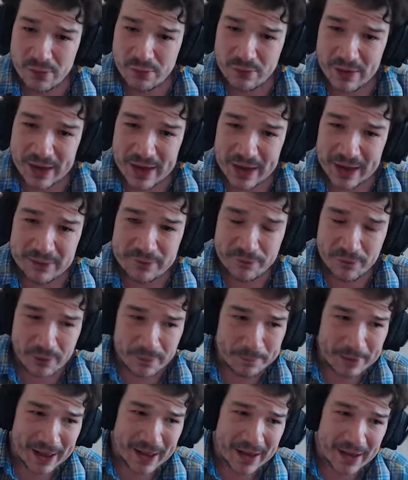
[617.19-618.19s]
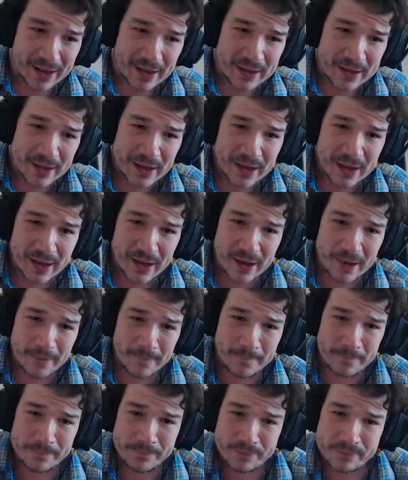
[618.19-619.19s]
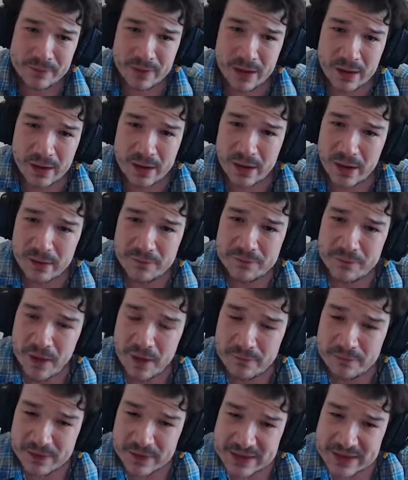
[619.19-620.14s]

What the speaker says: really, for a player of